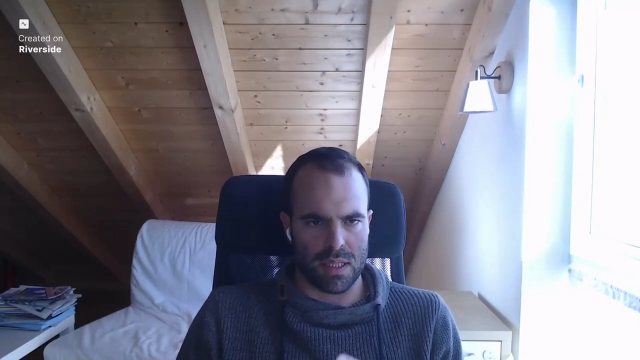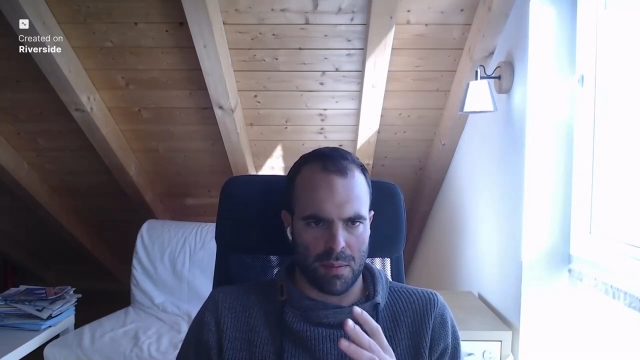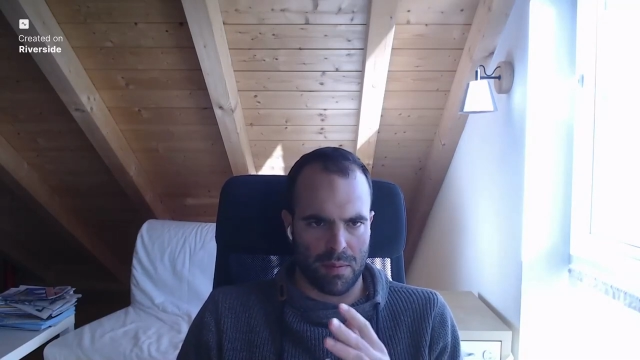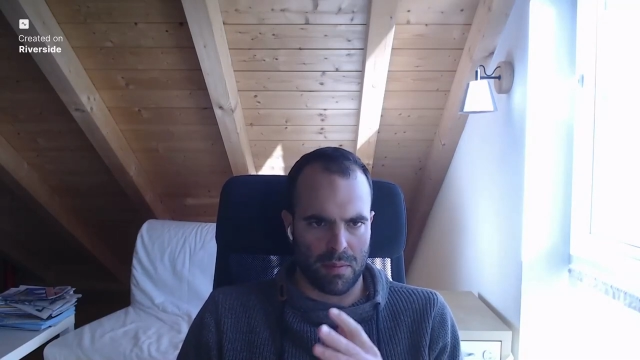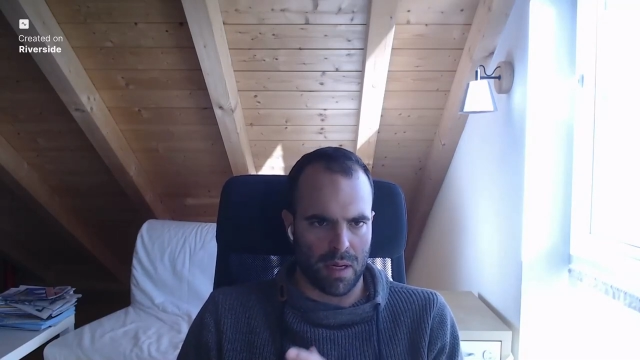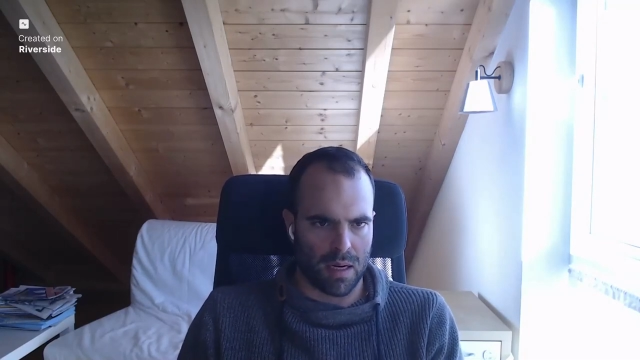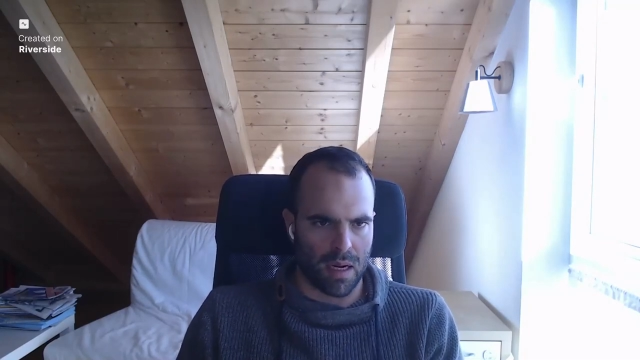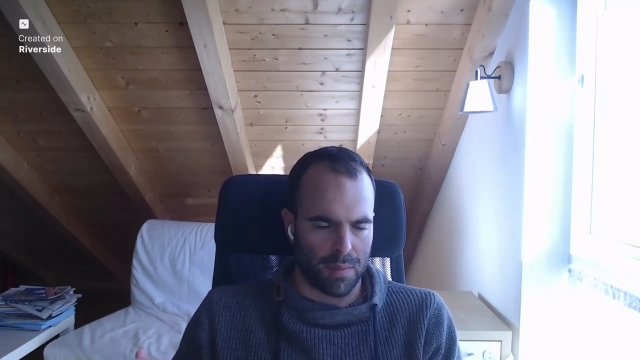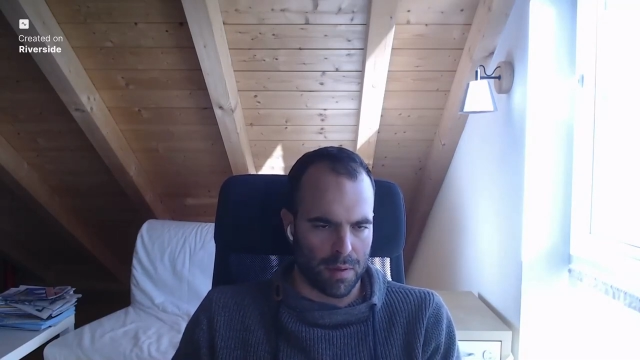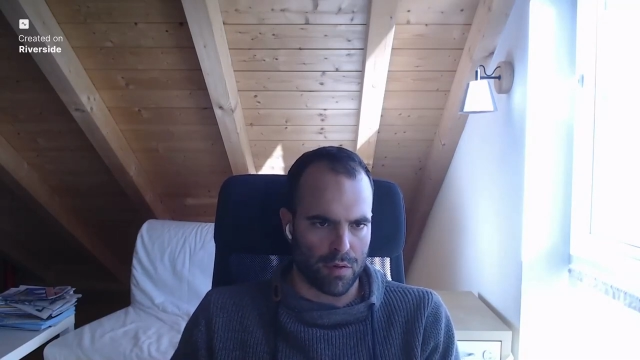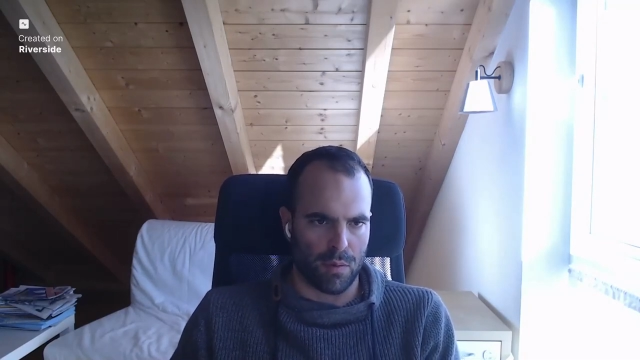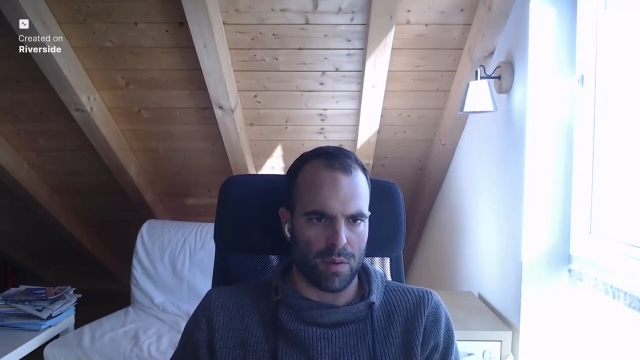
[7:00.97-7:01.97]
Some are
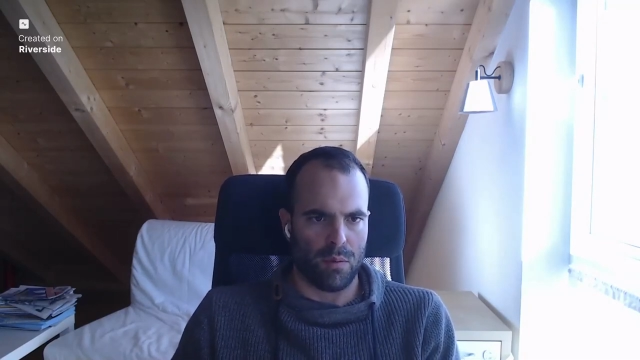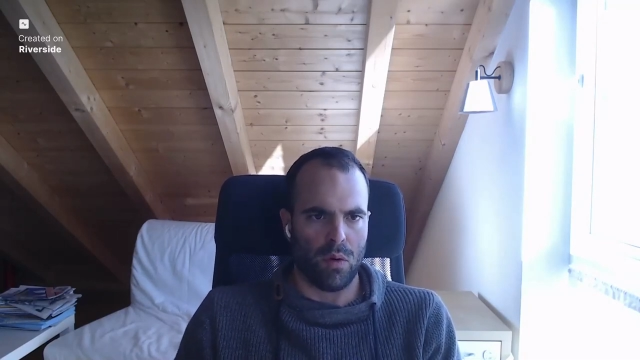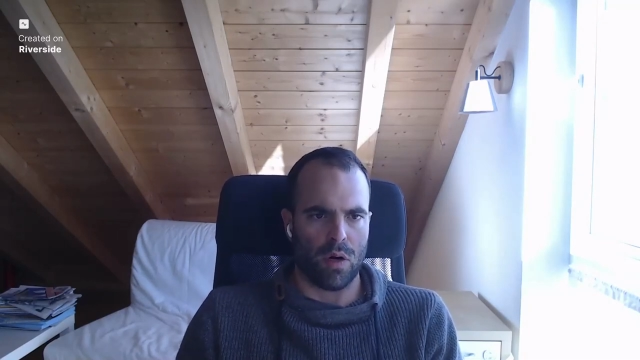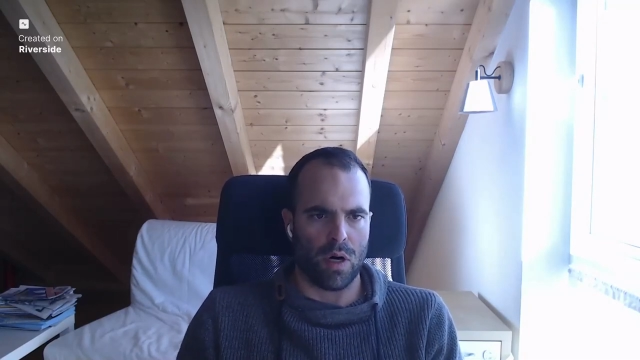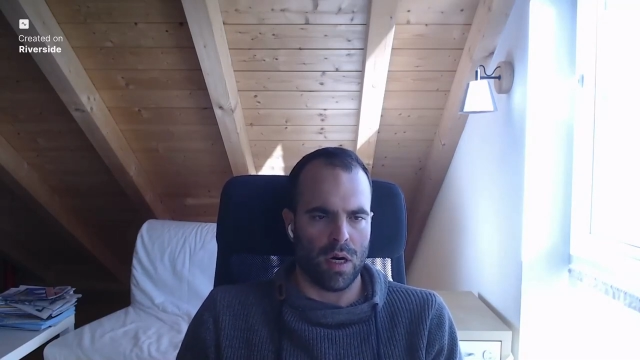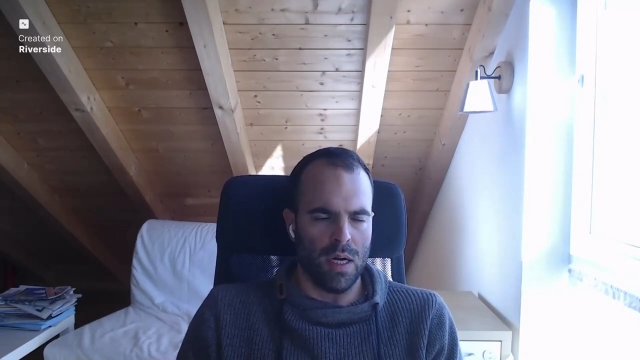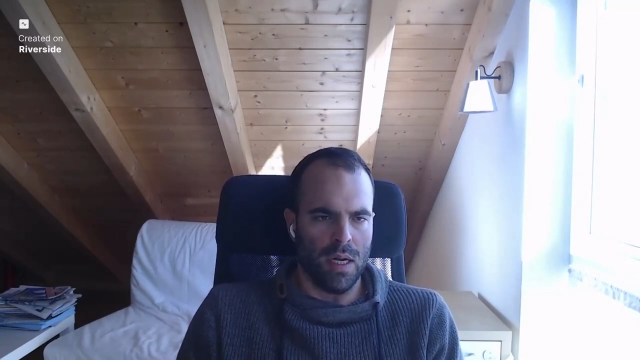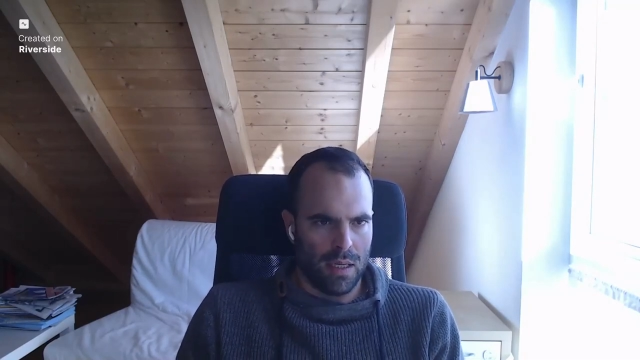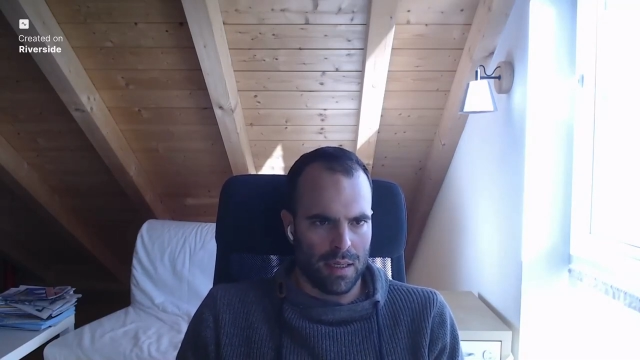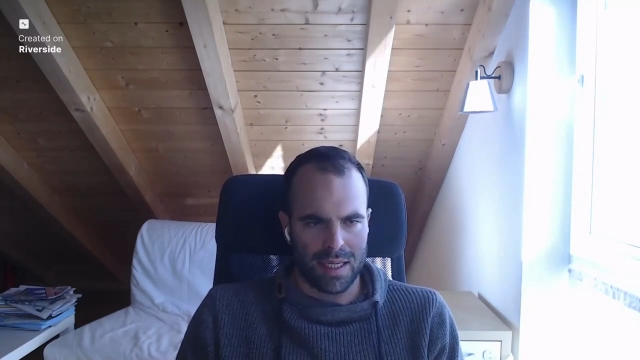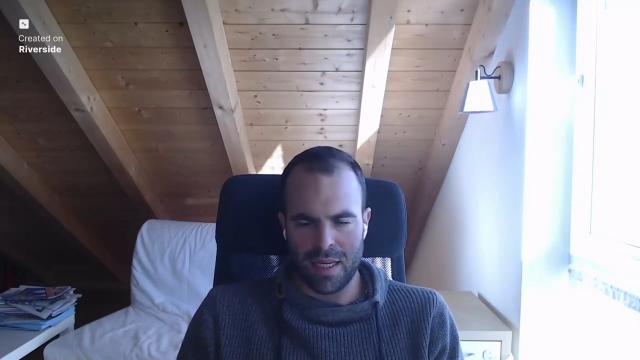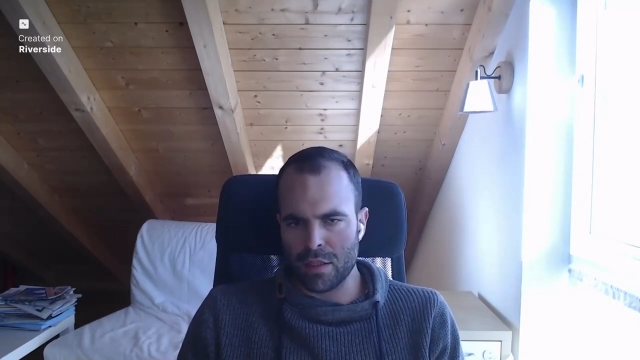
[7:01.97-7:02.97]
coming from the more
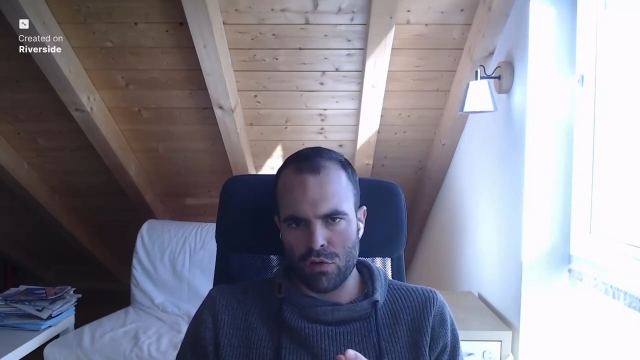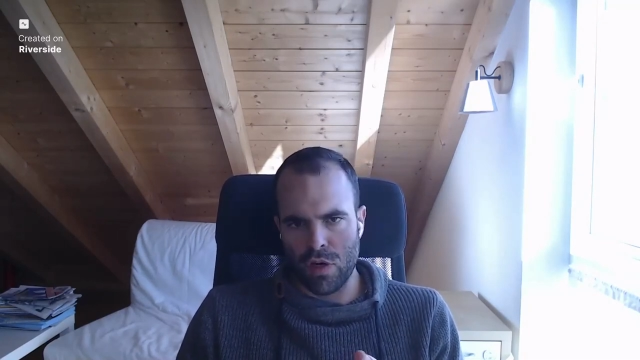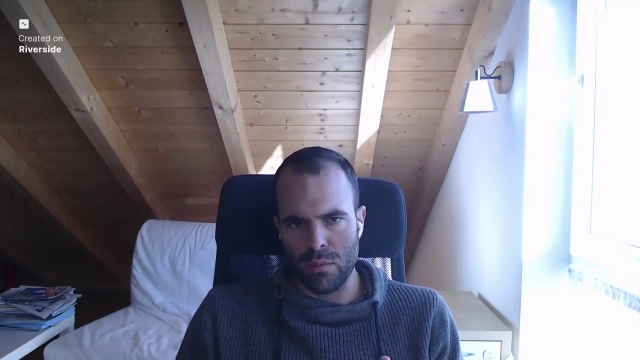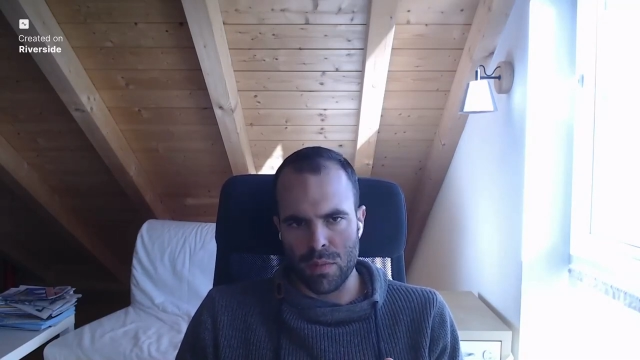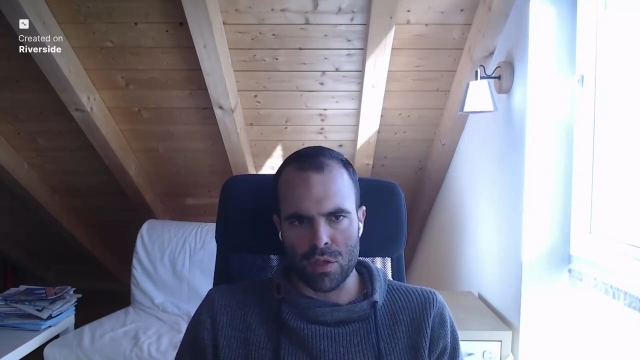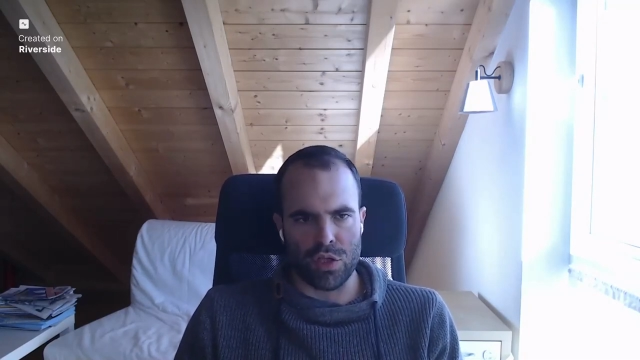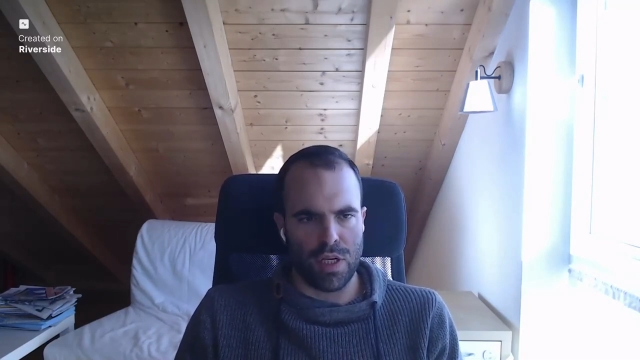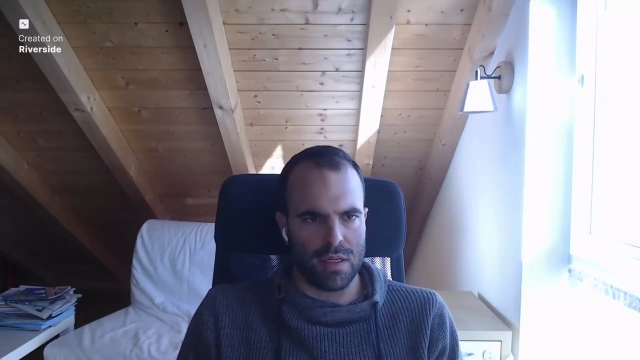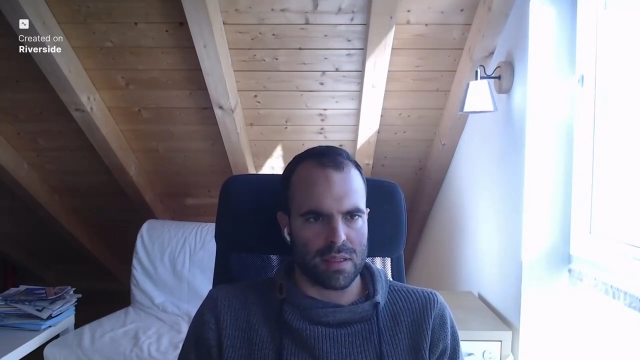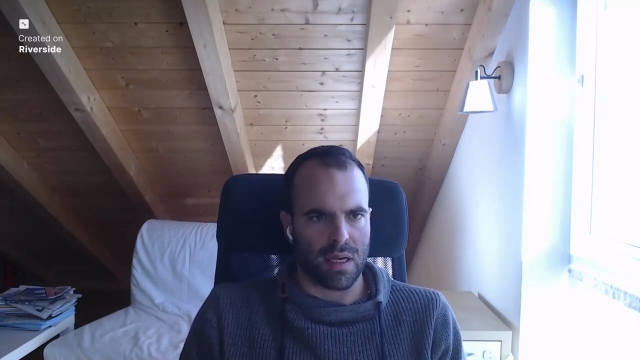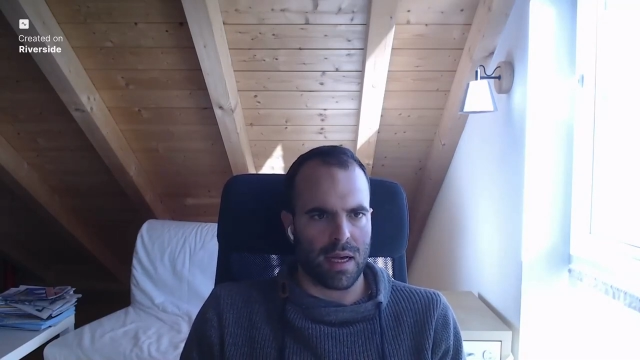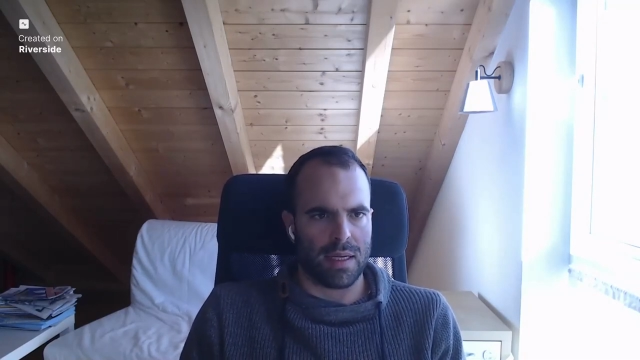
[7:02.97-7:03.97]
uh, industrial machine
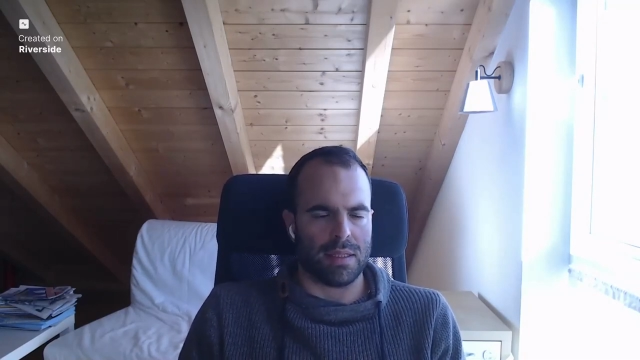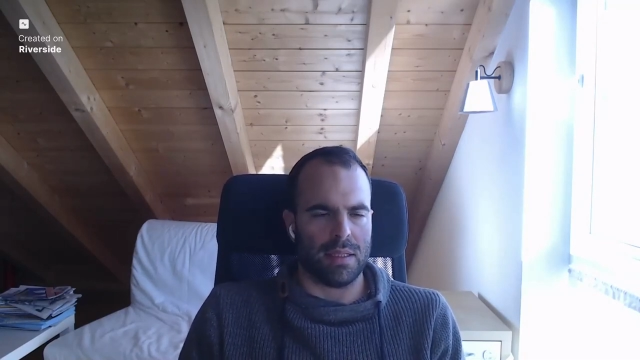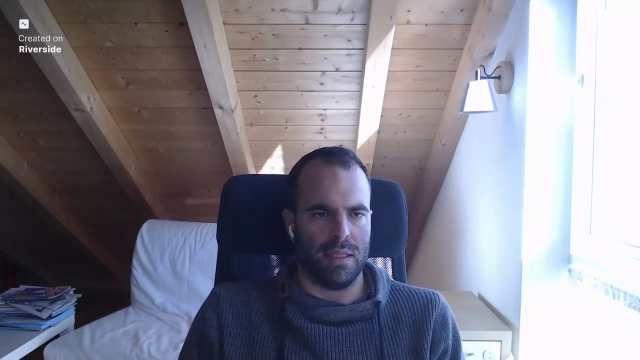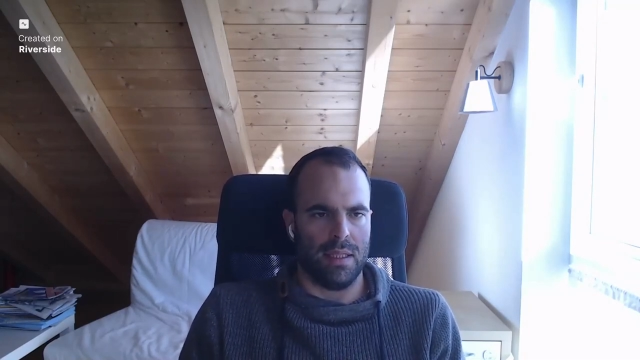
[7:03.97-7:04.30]
side.